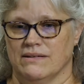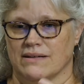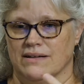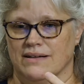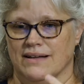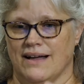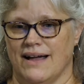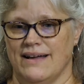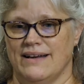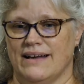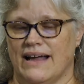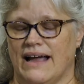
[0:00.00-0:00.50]

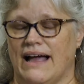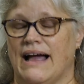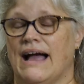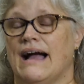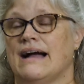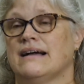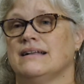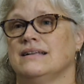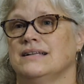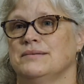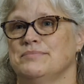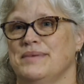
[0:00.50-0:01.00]
kind of
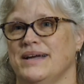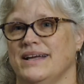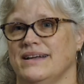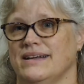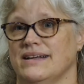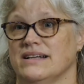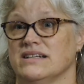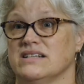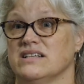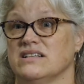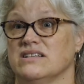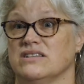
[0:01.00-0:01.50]

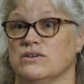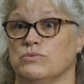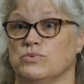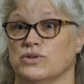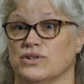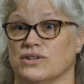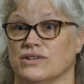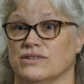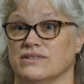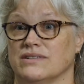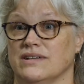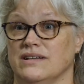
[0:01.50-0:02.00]
acclimating to the
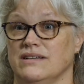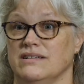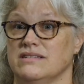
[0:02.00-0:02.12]
world.